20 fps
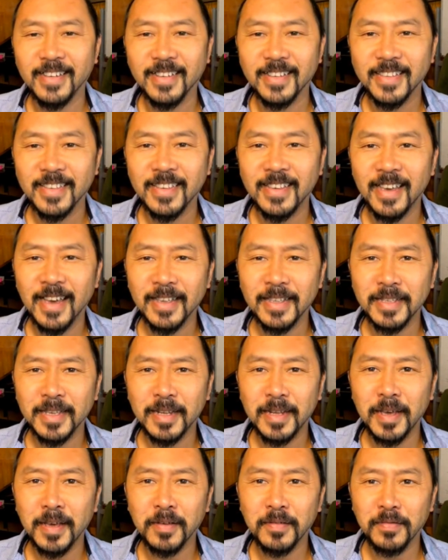See, I
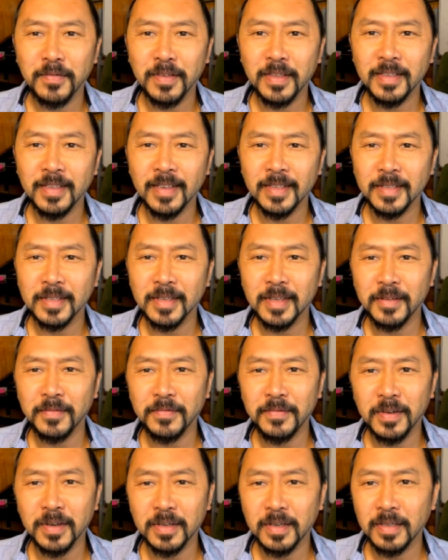said effing instead
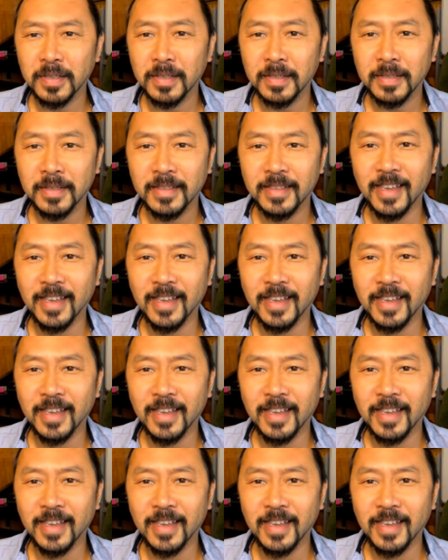of fucking.